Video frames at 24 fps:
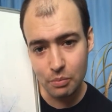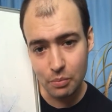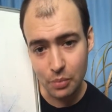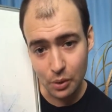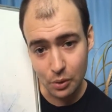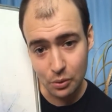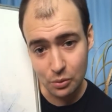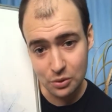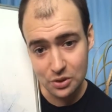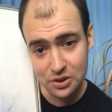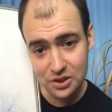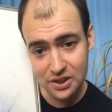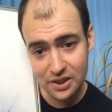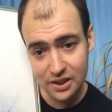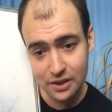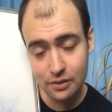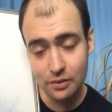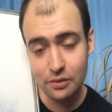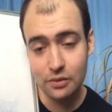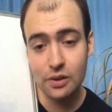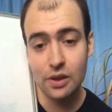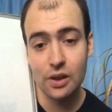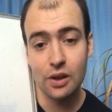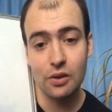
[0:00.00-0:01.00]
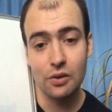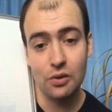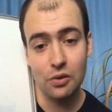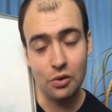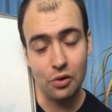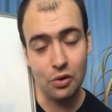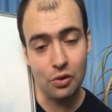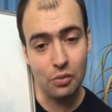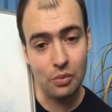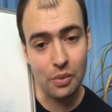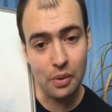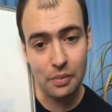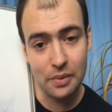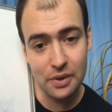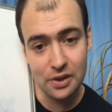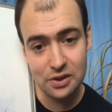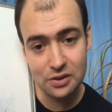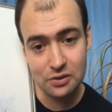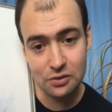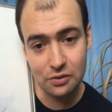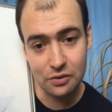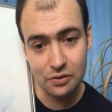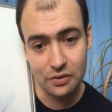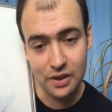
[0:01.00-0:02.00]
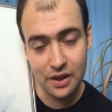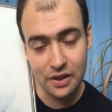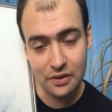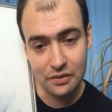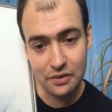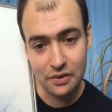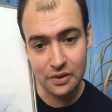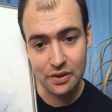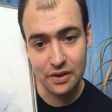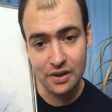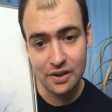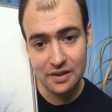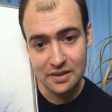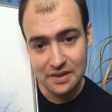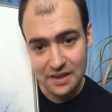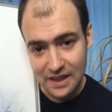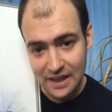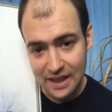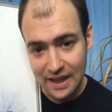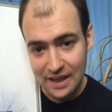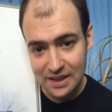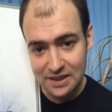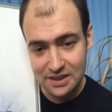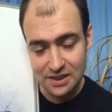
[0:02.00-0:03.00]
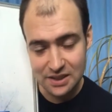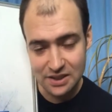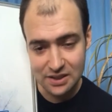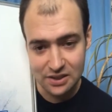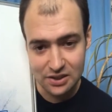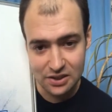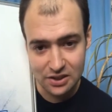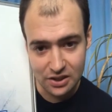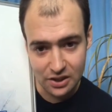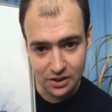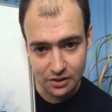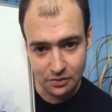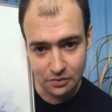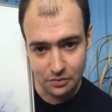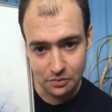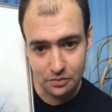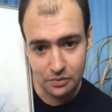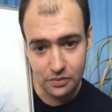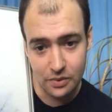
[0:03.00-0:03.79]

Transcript: ball still, or my personal favourite, the lantern still.